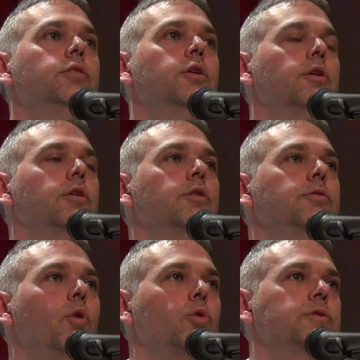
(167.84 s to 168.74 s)
the
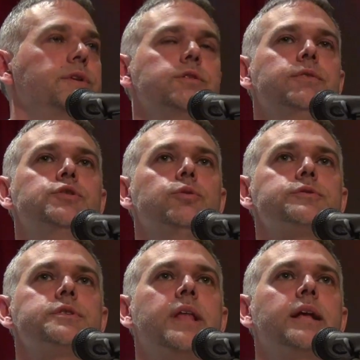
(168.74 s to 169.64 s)
fault of
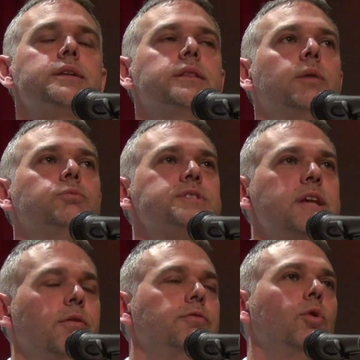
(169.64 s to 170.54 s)
individuals, and that was
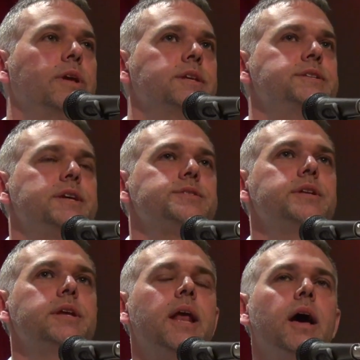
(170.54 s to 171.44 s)
never fully
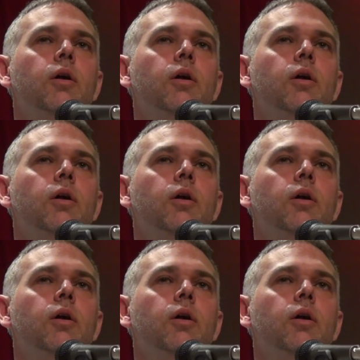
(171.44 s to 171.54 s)
contested in